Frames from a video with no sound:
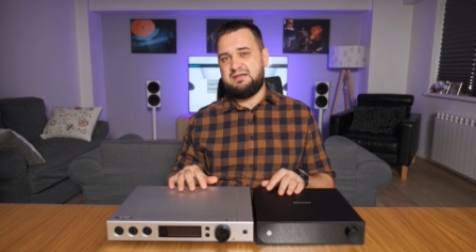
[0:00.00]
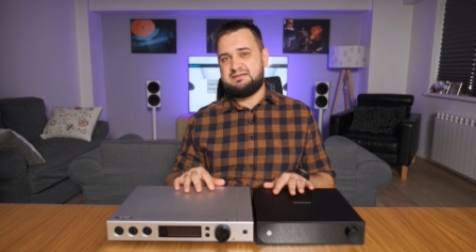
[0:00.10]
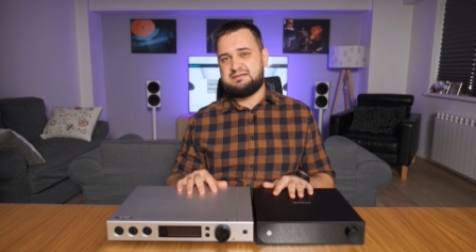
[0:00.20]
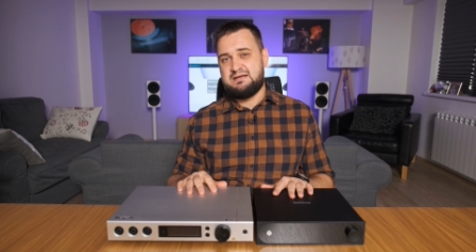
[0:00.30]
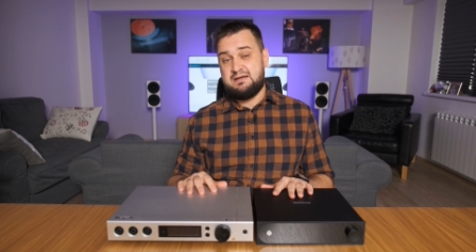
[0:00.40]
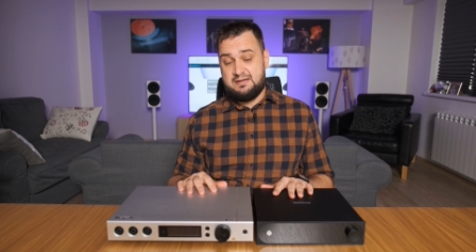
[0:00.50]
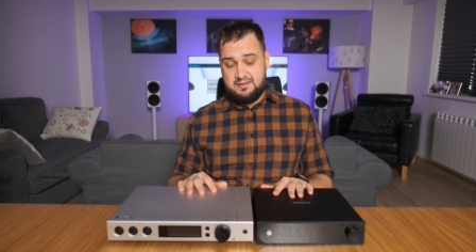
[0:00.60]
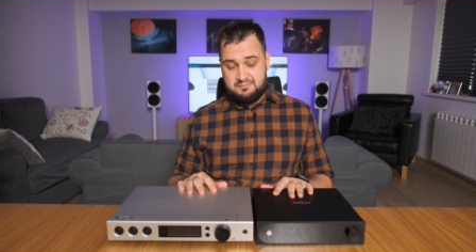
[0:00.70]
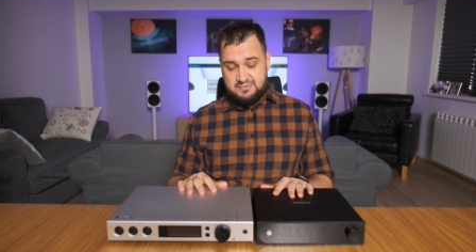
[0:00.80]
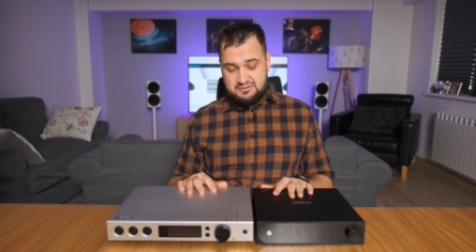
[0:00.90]
X.
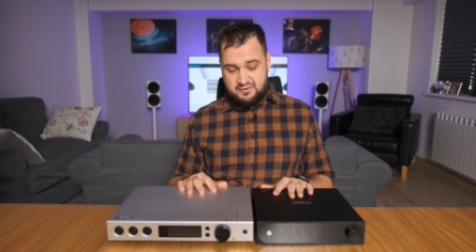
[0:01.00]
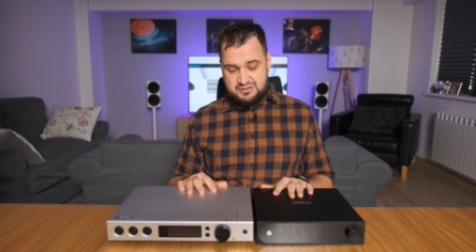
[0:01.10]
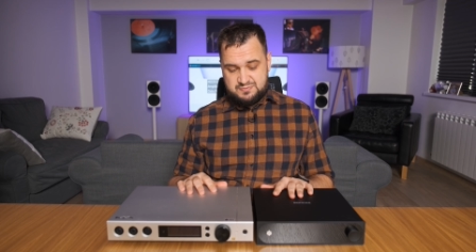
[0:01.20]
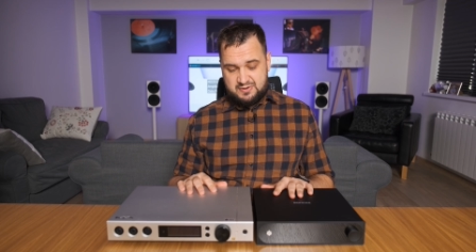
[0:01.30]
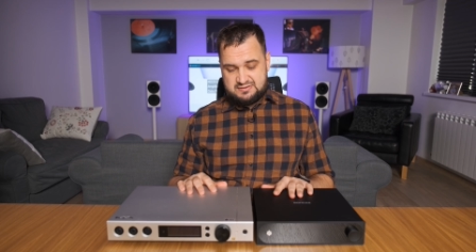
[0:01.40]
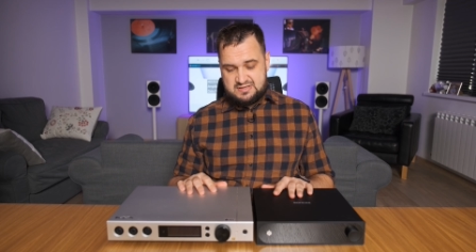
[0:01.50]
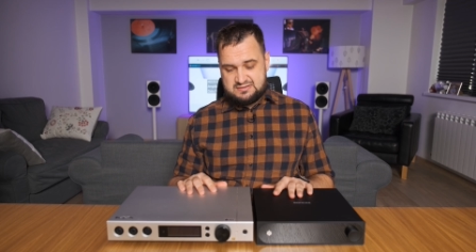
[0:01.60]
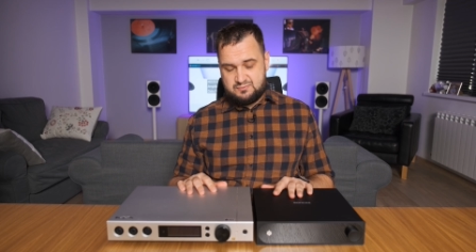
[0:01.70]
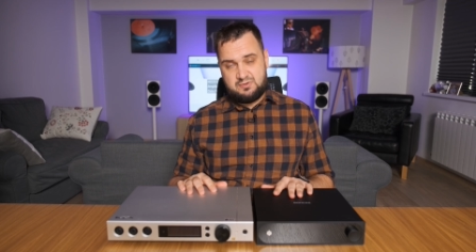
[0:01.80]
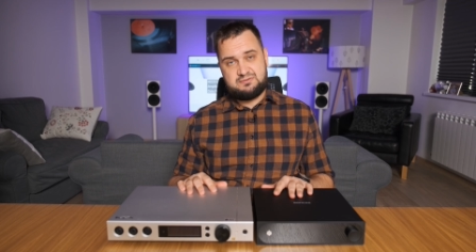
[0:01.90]
Mid-range
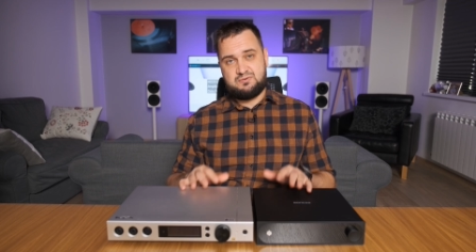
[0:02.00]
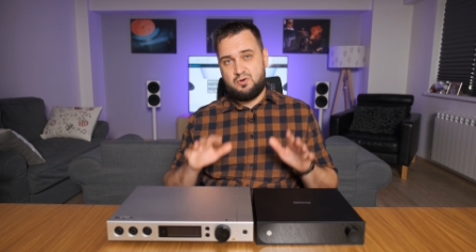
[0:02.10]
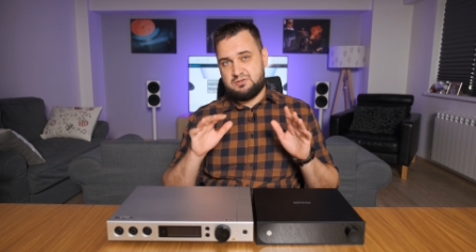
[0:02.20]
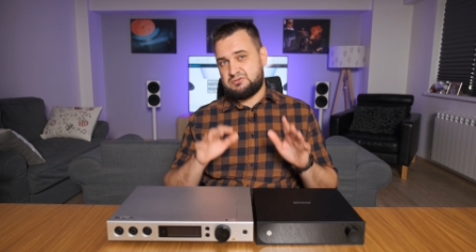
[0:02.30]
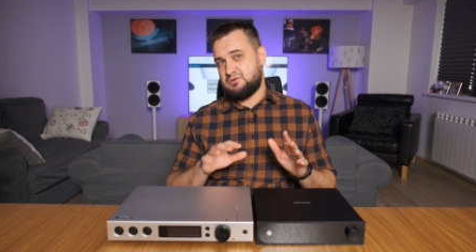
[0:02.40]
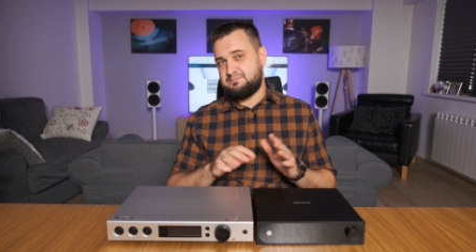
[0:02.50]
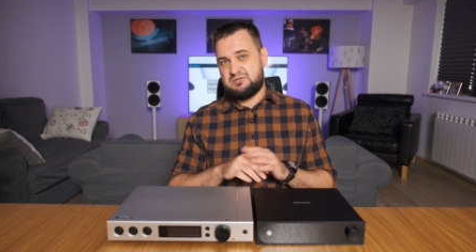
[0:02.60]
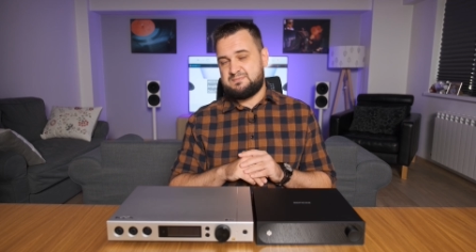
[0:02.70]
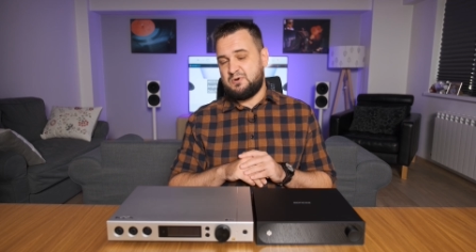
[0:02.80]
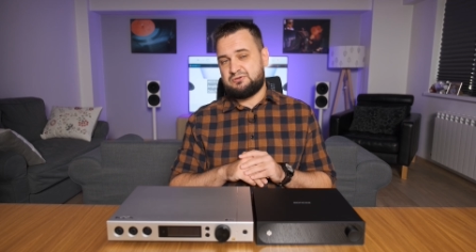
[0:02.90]
presence was also
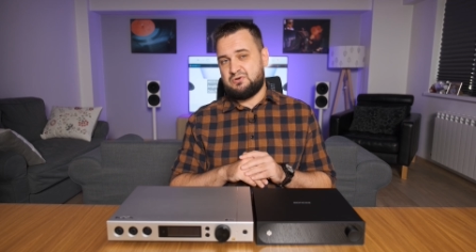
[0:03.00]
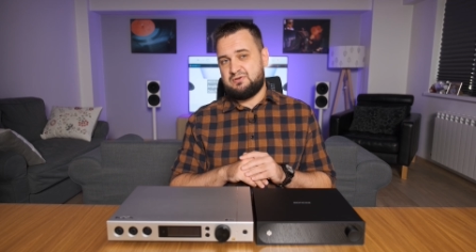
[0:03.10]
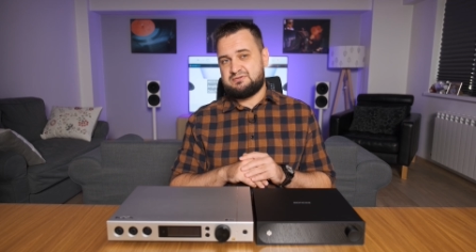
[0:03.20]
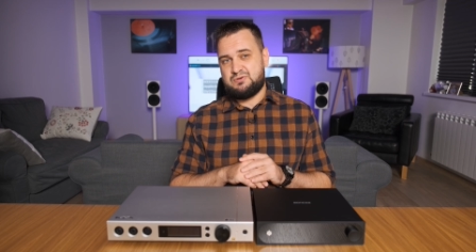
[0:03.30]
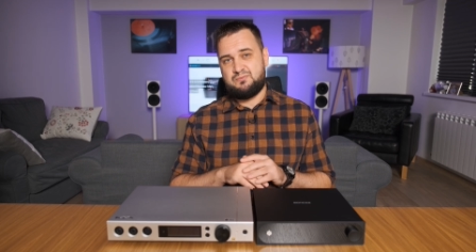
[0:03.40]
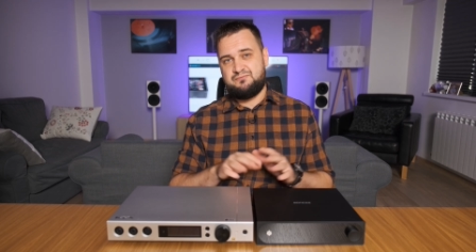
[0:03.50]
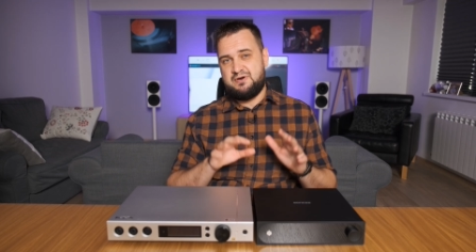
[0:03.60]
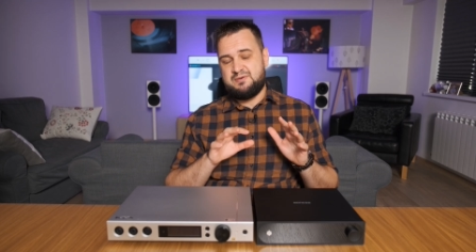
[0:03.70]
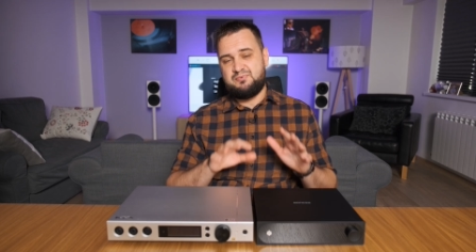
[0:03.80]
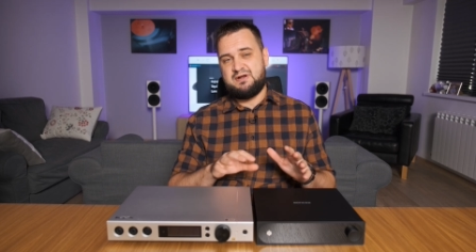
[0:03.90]
spot on, so
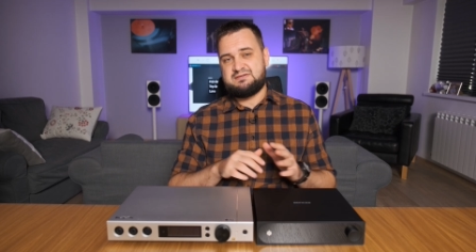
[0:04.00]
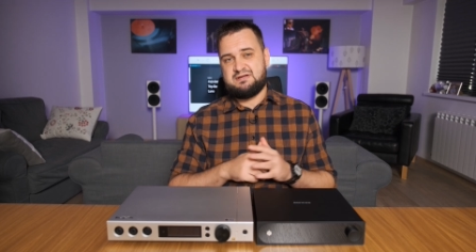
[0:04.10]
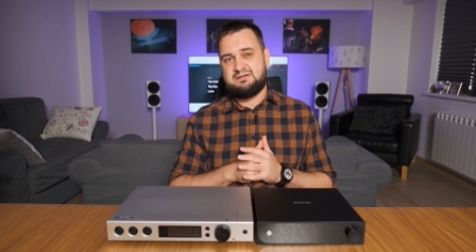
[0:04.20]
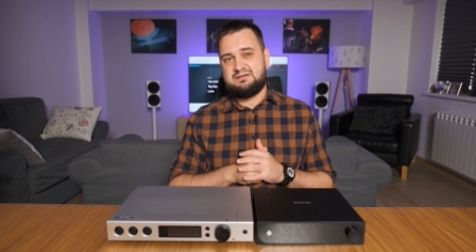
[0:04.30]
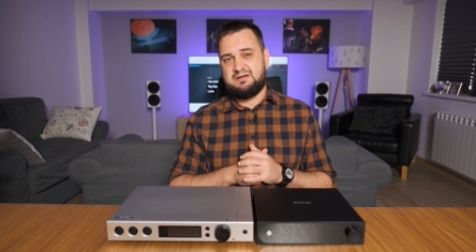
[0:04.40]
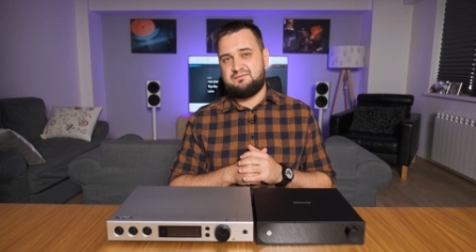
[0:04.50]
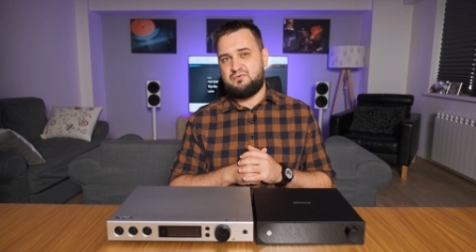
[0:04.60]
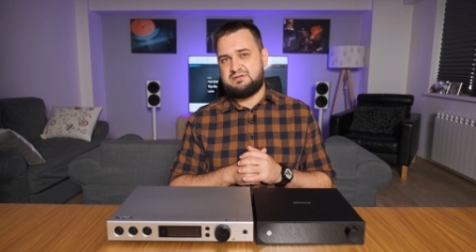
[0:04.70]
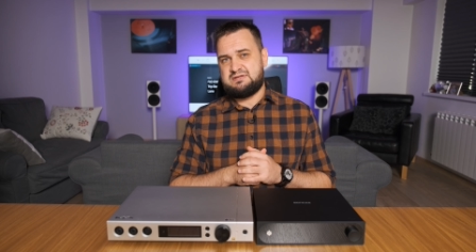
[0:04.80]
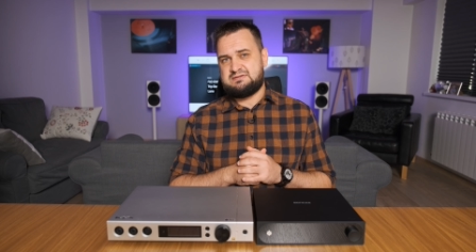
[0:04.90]
very present,
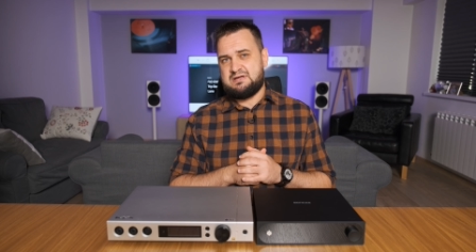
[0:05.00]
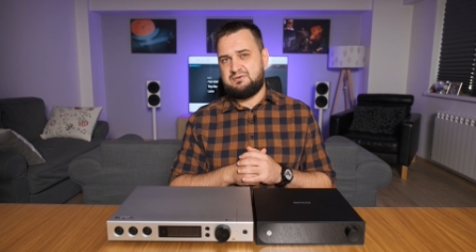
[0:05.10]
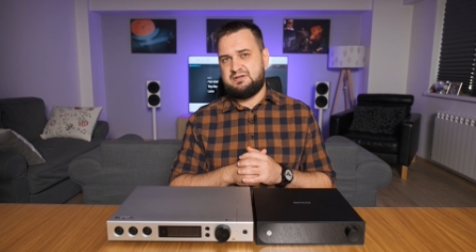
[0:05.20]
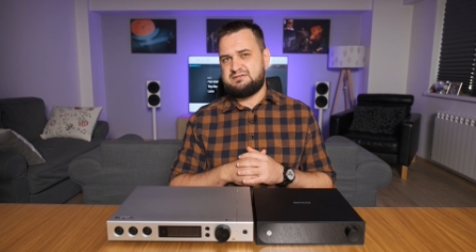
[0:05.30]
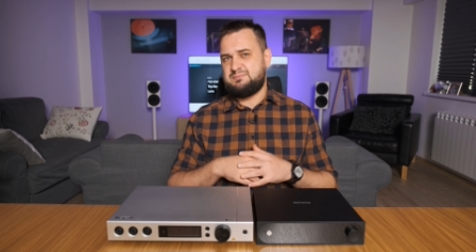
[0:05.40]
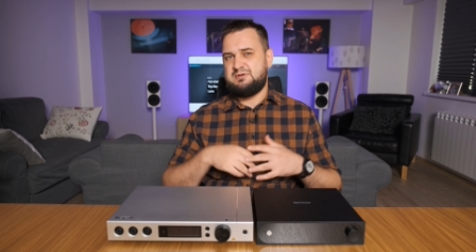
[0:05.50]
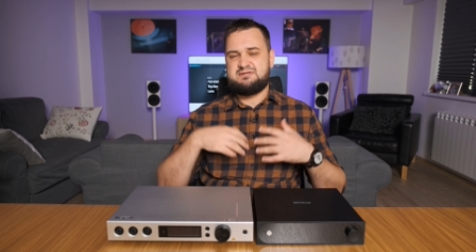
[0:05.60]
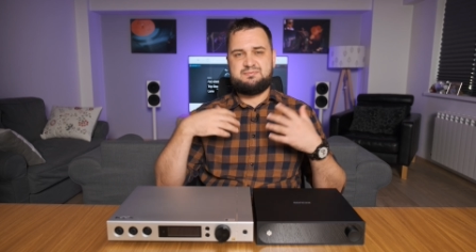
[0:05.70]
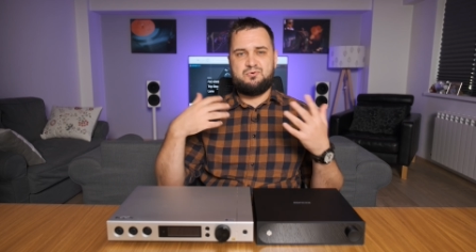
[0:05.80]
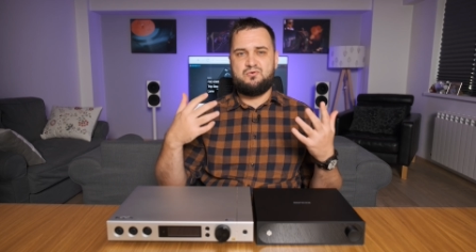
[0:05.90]
voice and sounding simply
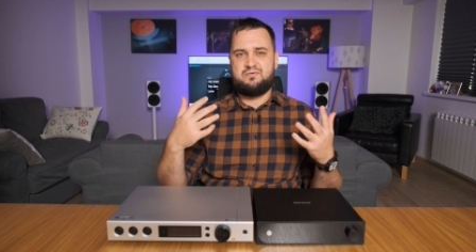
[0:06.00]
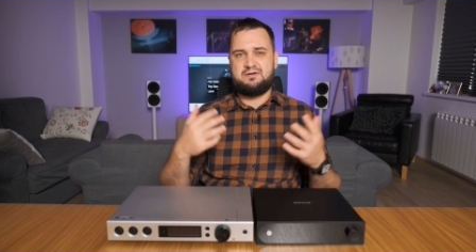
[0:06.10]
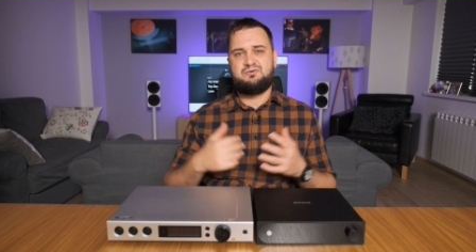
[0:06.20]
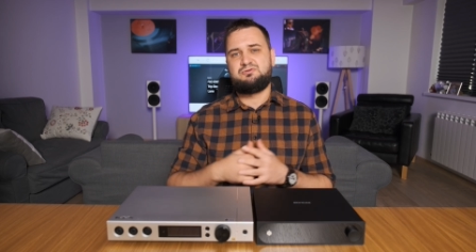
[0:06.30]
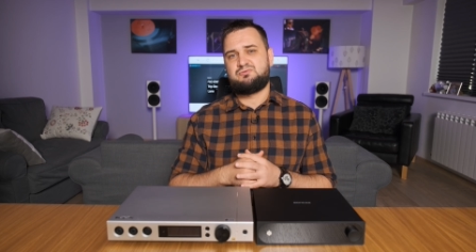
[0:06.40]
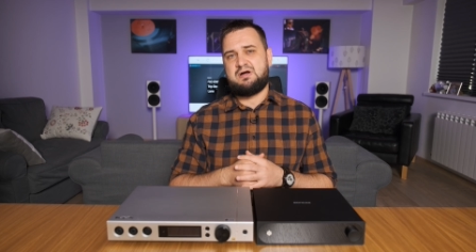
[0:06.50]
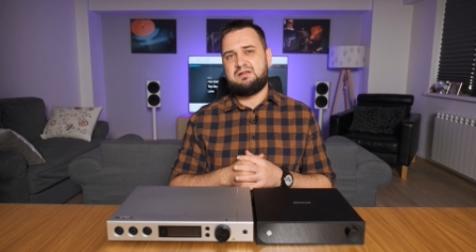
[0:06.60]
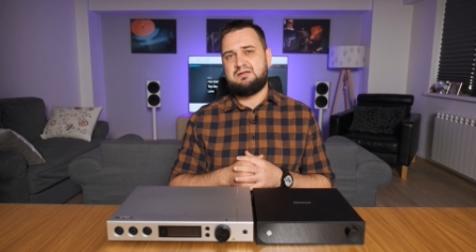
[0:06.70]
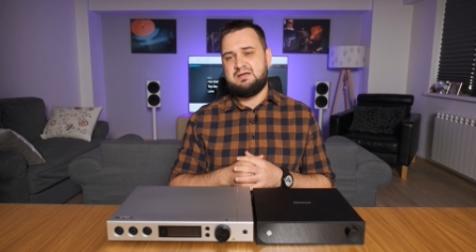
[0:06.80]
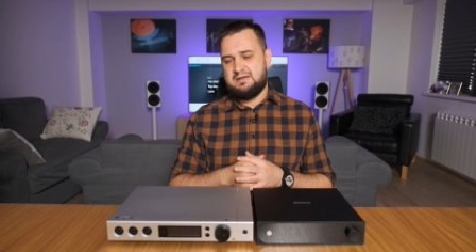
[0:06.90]
smooth and
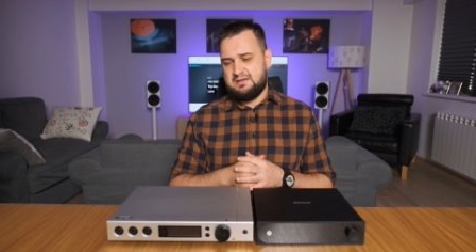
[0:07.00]
guttural.